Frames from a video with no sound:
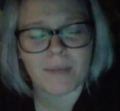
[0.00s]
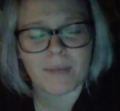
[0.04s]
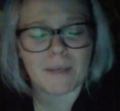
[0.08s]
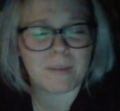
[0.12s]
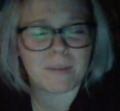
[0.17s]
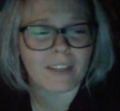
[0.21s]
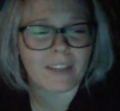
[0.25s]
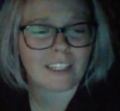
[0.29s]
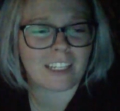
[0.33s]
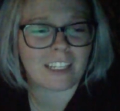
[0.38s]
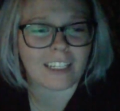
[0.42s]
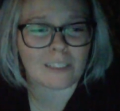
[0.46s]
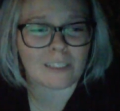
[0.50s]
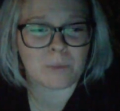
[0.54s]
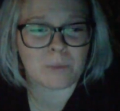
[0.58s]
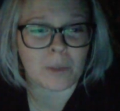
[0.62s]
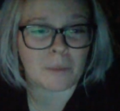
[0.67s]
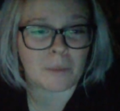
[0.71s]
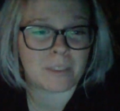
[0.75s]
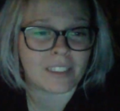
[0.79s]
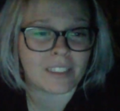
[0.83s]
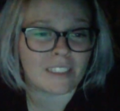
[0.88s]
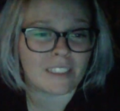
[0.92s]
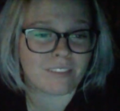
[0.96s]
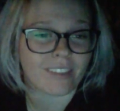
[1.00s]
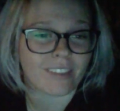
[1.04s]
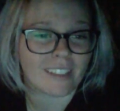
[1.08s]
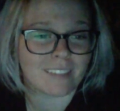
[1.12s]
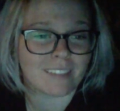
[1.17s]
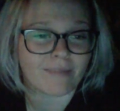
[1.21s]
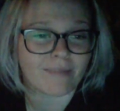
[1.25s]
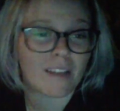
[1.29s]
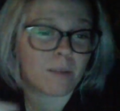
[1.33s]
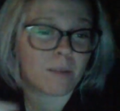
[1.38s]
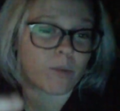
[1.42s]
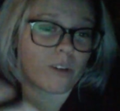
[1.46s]
Maybe the next one will be
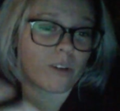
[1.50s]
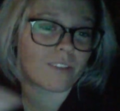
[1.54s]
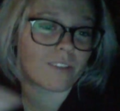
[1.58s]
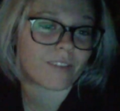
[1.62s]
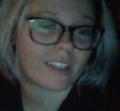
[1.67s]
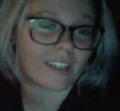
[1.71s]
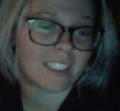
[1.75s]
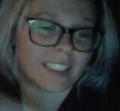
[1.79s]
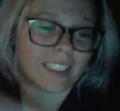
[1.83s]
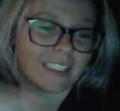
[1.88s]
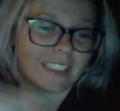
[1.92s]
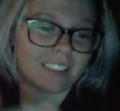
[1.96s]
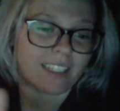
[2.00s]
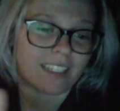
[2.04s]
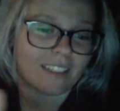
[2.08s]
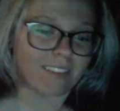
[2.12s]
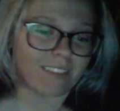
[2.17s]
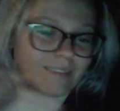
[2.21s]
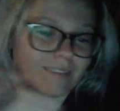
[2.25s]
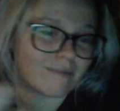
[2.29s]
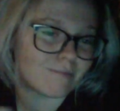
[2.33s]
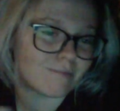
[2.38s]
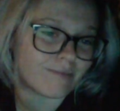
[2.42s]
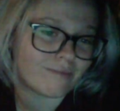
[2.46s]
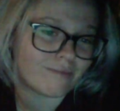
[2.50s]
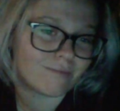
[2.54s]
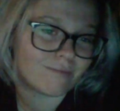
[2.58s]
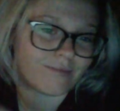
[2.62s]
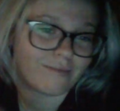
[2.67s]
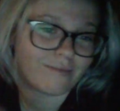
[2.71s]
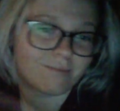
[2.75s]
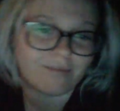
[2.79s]
different and more funny and